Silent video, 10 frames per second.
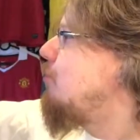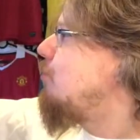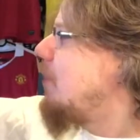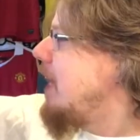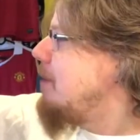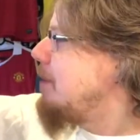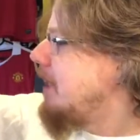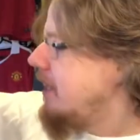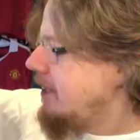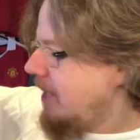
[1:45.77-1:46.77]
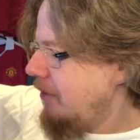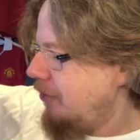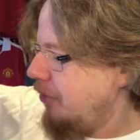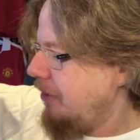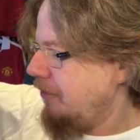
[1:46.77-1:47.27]
way, but it
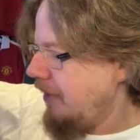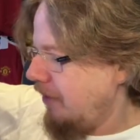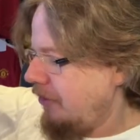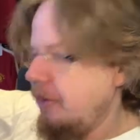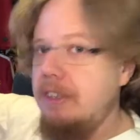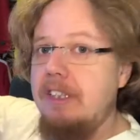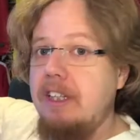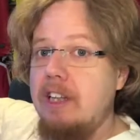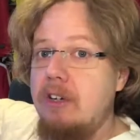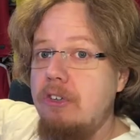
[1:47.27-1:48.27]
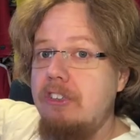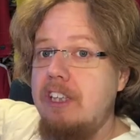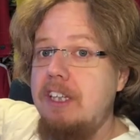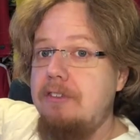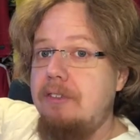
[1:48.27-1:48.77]
gives you the feel. So, and the long
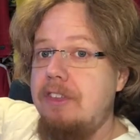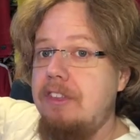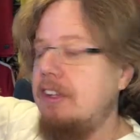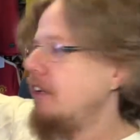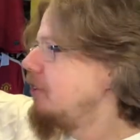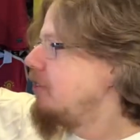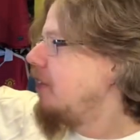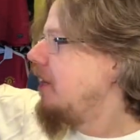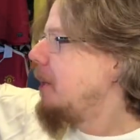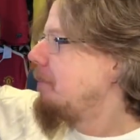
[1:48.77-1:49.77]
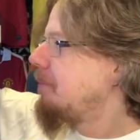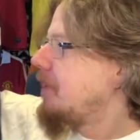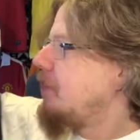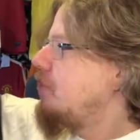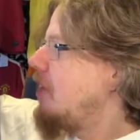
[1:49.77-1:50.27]
sleeve with the um,
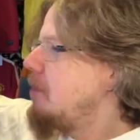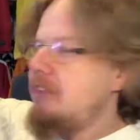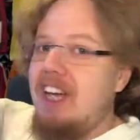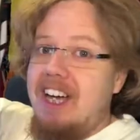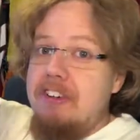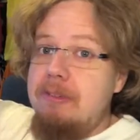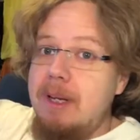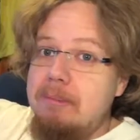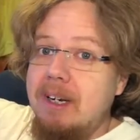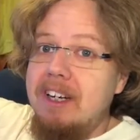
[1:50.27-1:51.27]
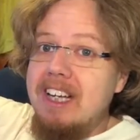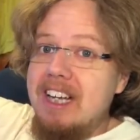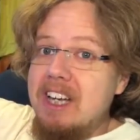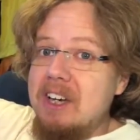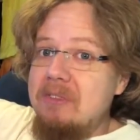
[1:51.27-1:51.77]
stripes. I remember
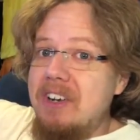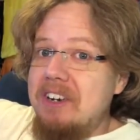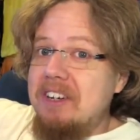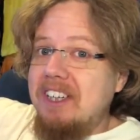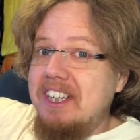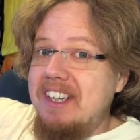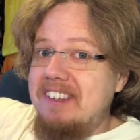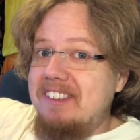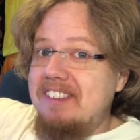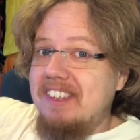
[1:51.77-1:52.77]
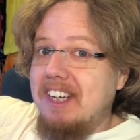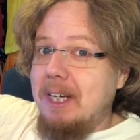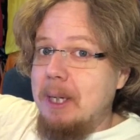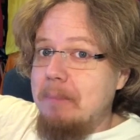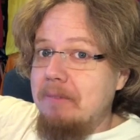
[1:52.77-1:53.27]
wearing this
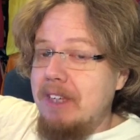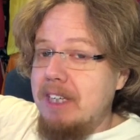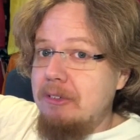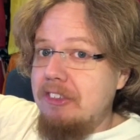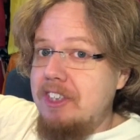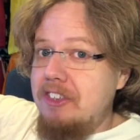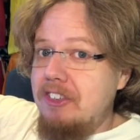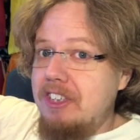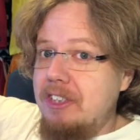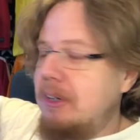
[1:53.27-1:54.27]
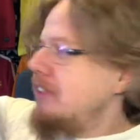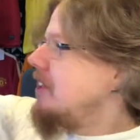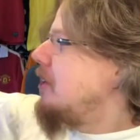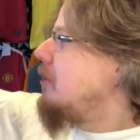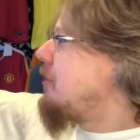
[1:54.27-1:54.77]
um, when I was a teacher in the US, and they always